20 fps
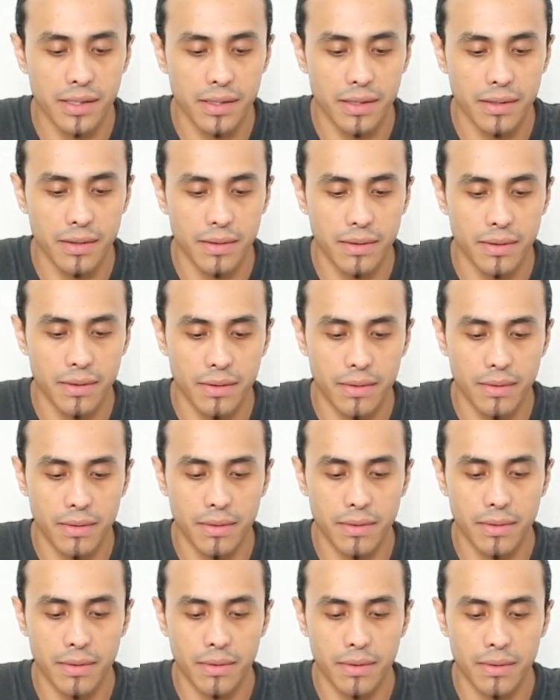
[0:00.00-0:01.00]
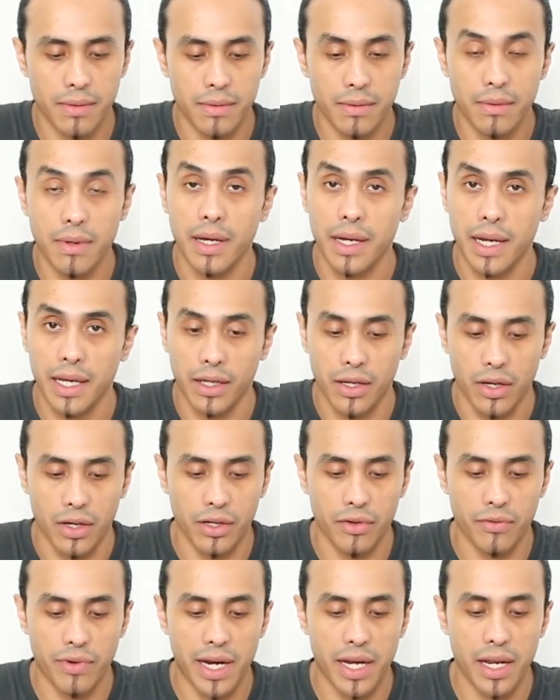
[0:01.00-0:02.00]
And I
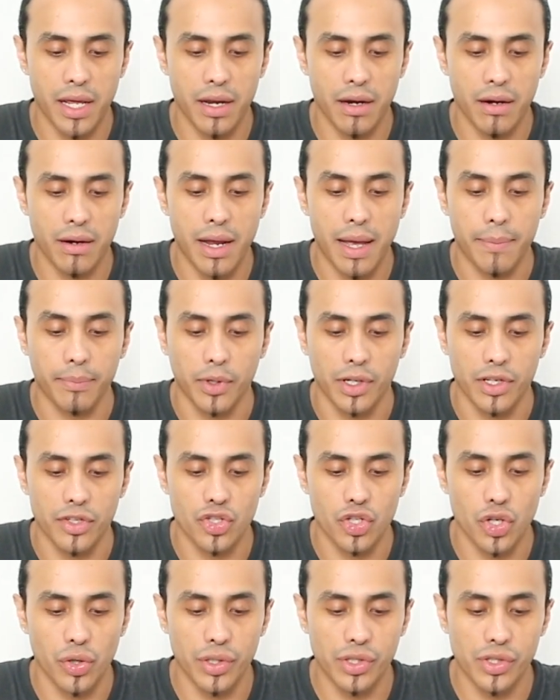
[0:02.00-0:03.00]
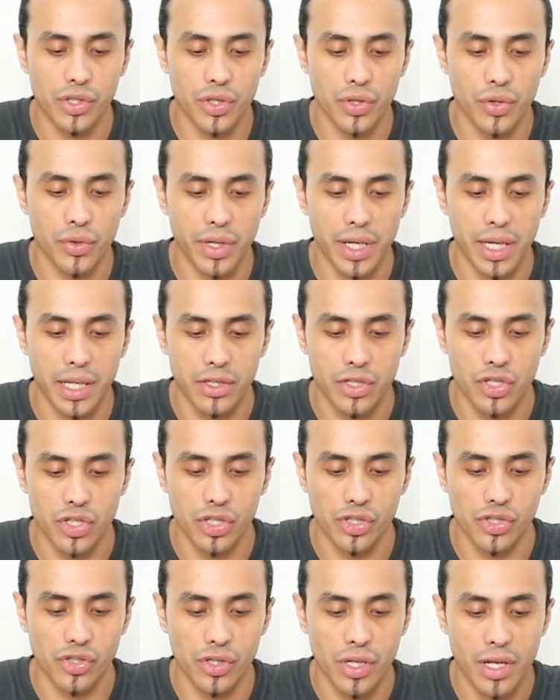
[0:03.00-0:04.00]
got it right here. I'm gonna show it to you in
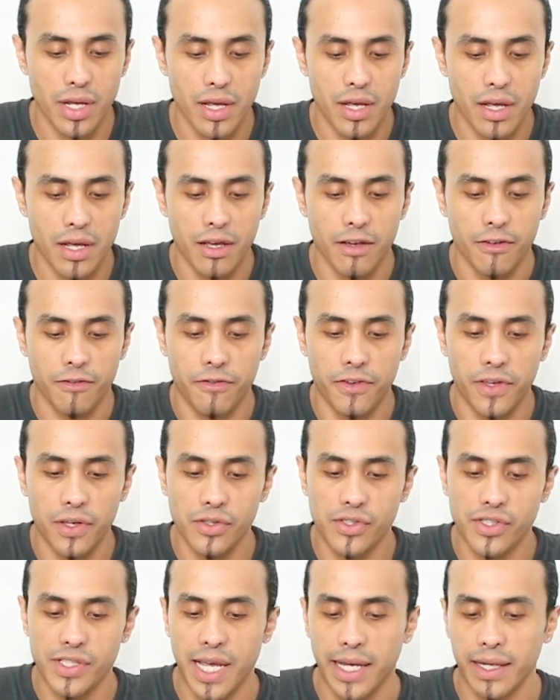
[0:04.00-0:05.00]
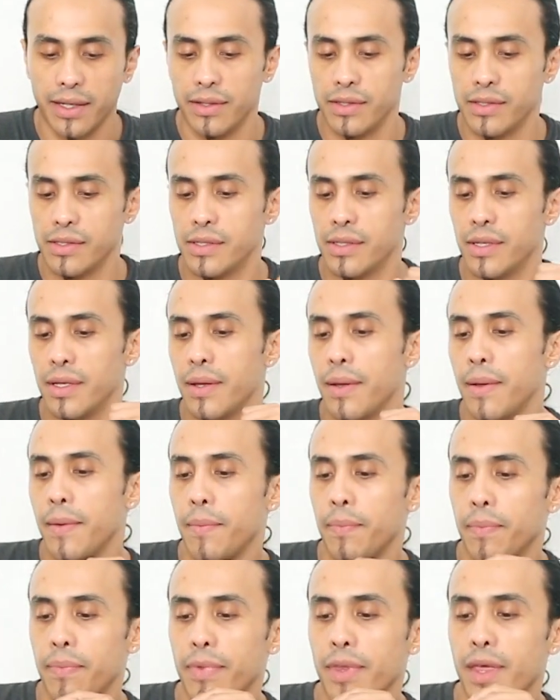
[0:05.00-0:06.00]
just a few seconds.
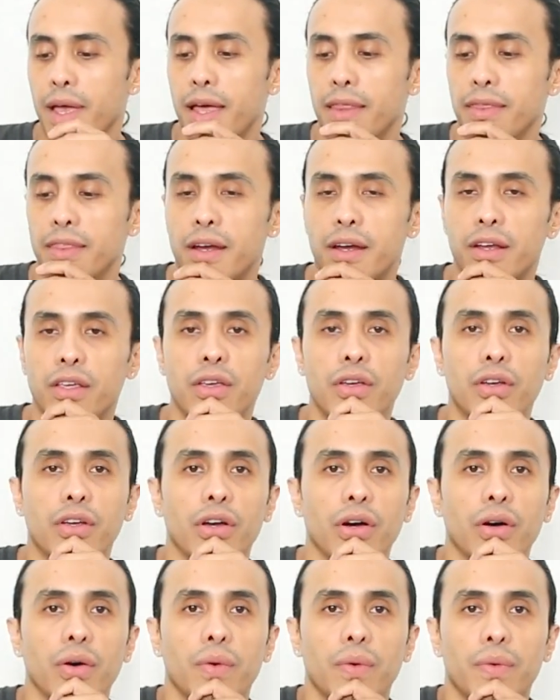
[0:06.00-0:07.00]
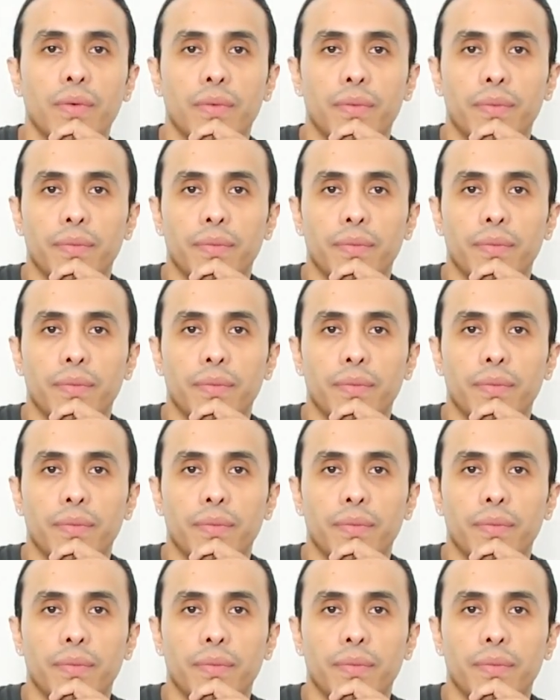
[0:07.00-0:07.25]
And there you go.